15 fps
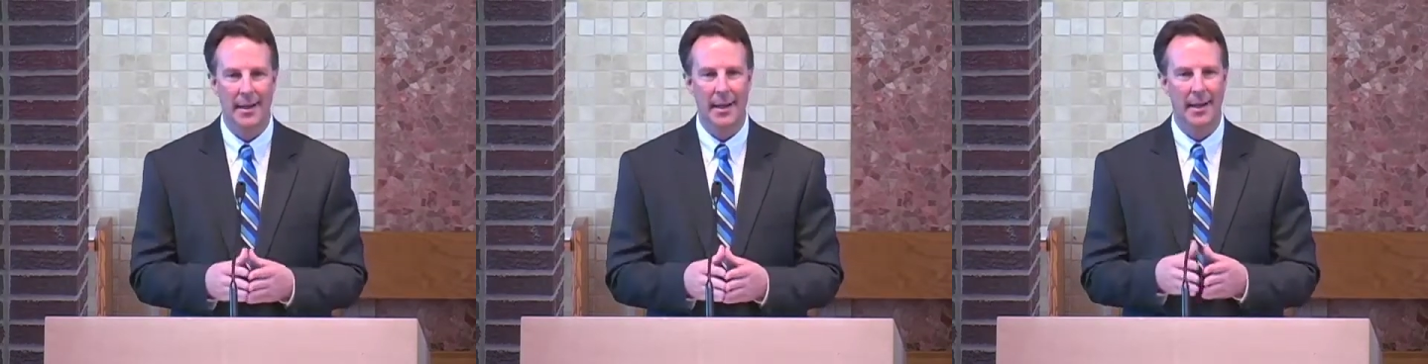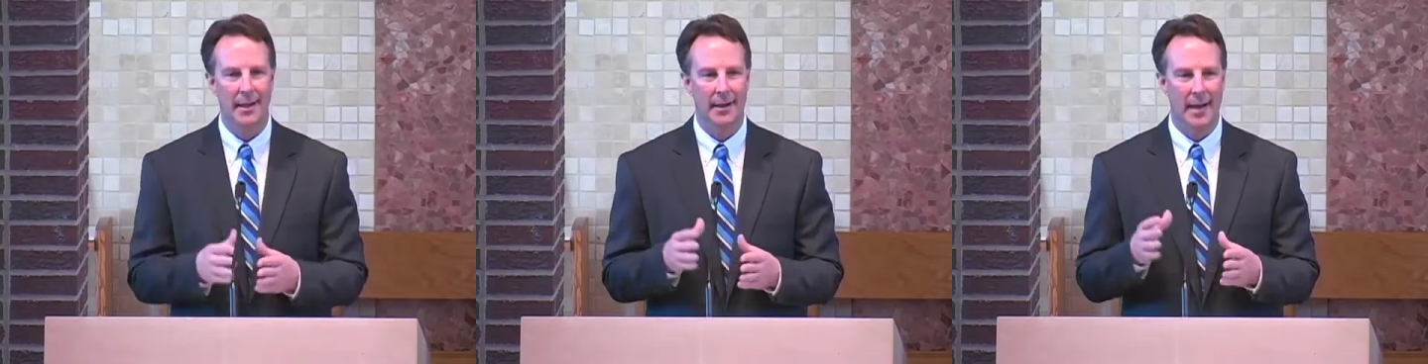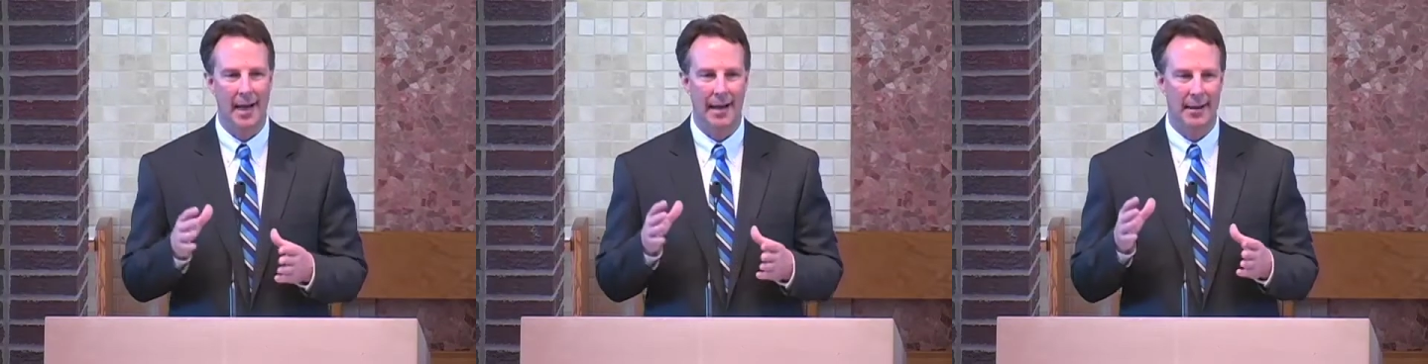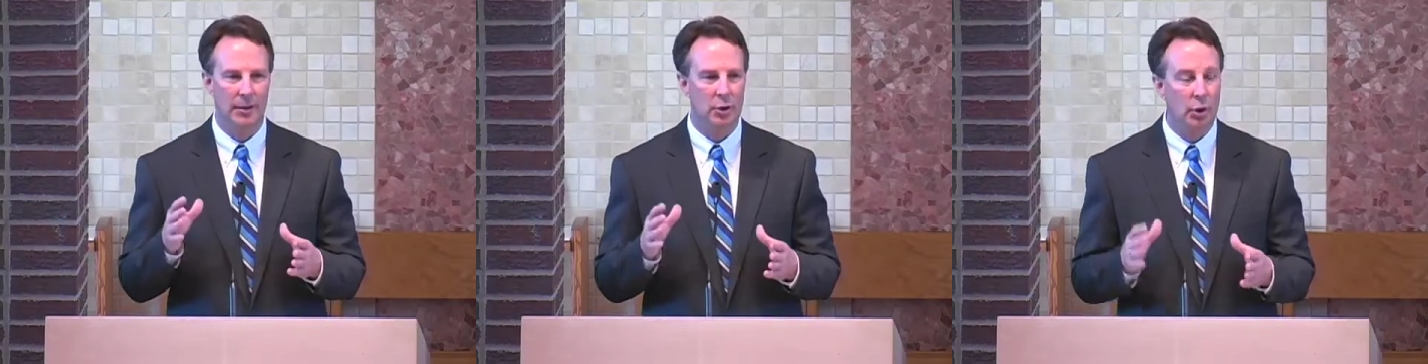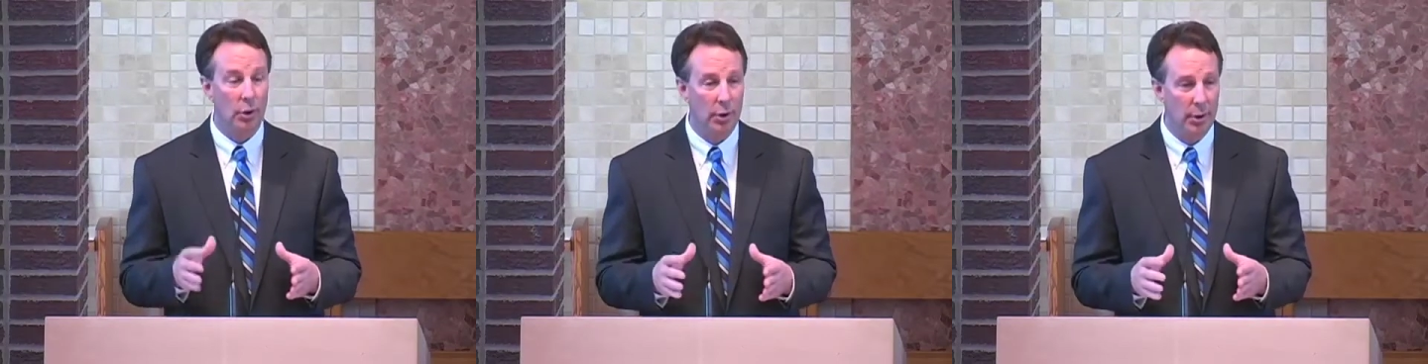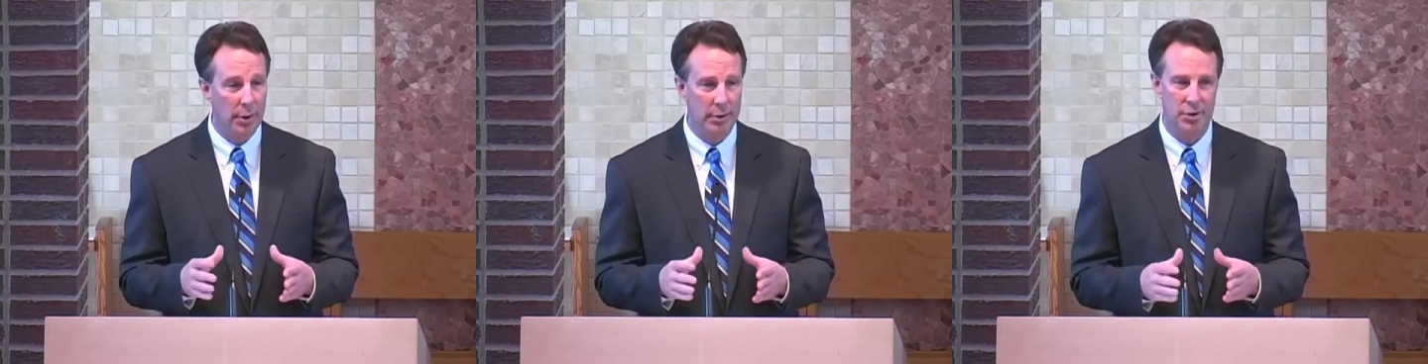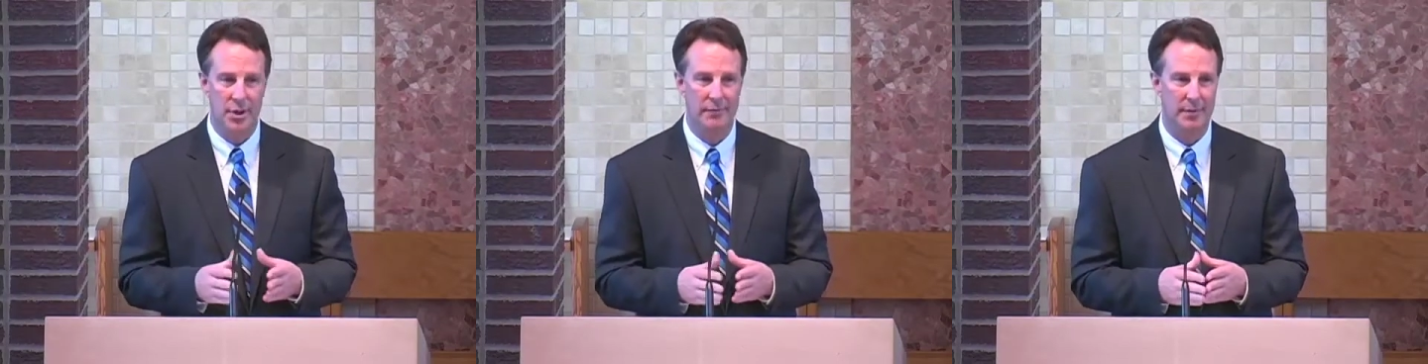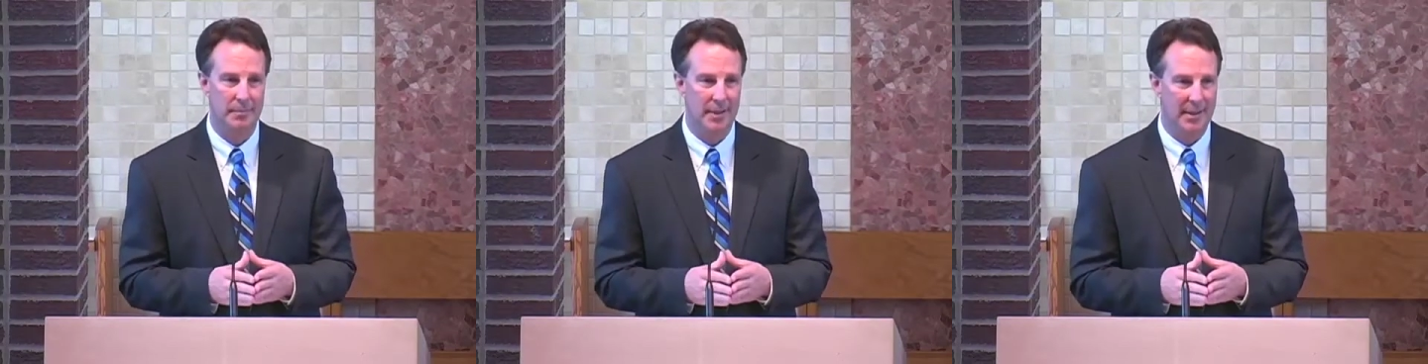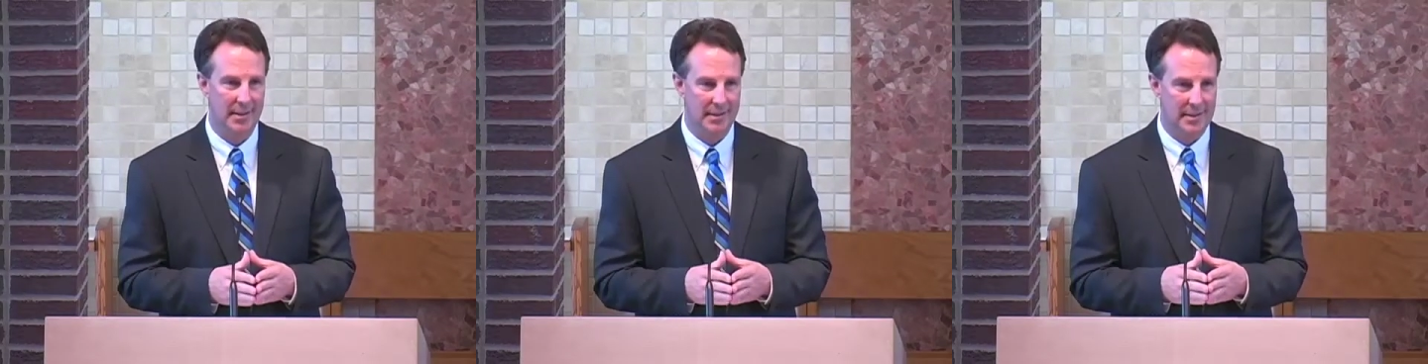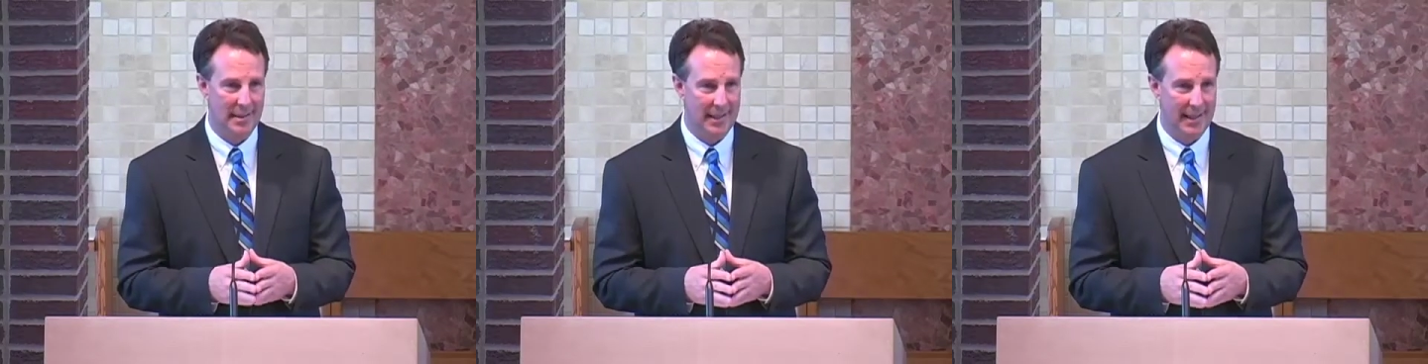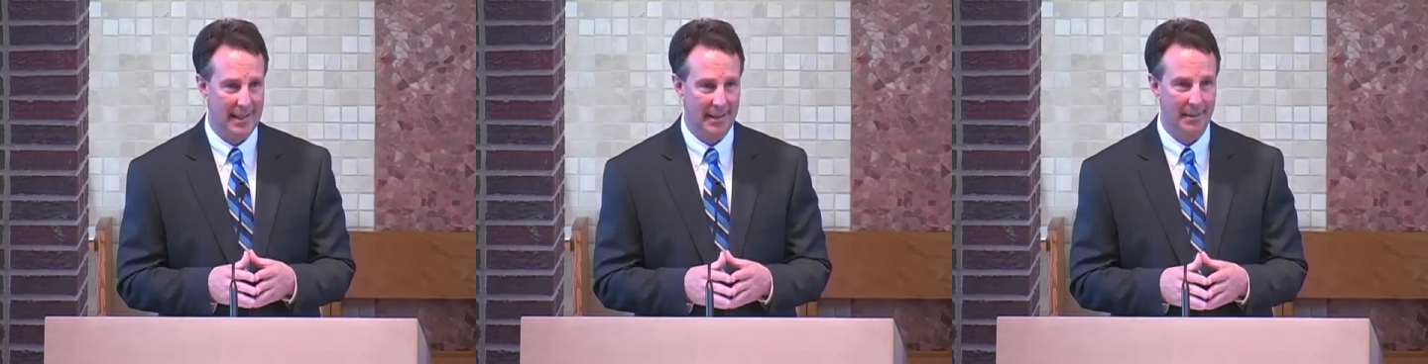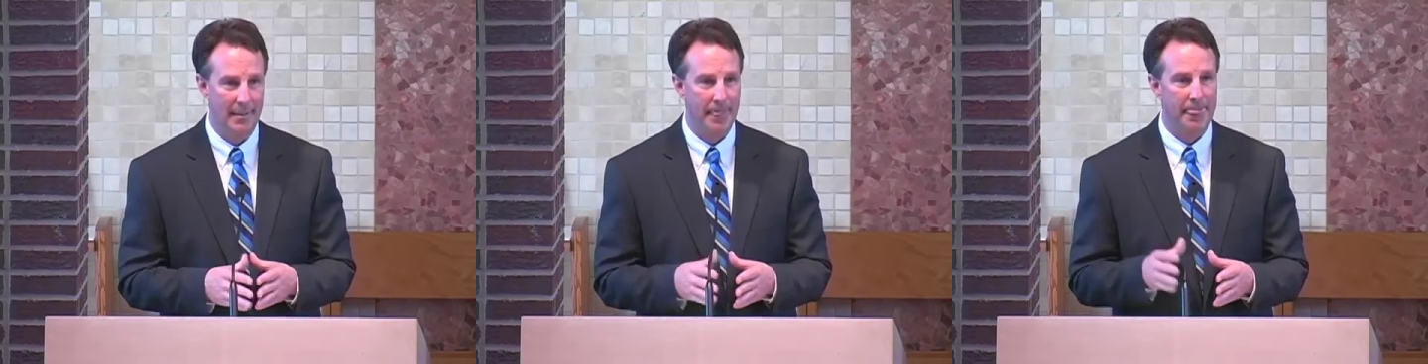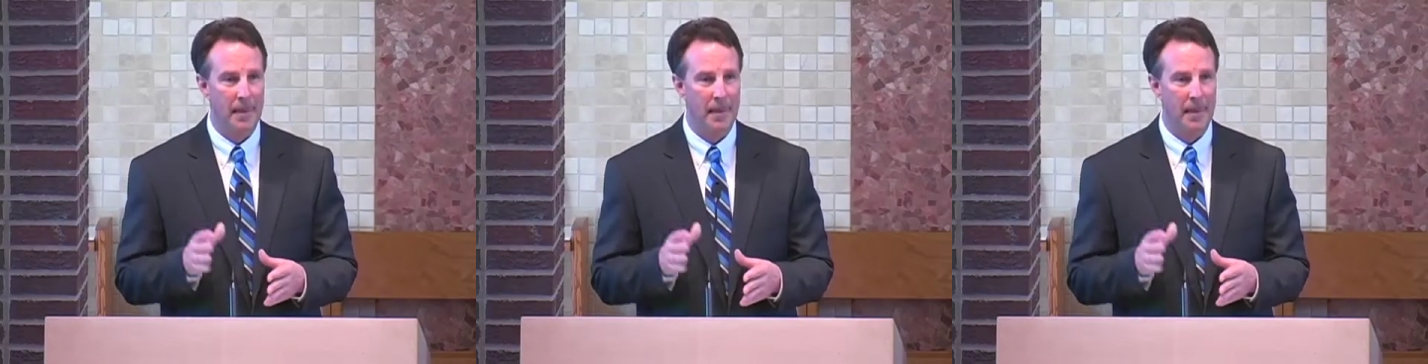And I encourage everybody today,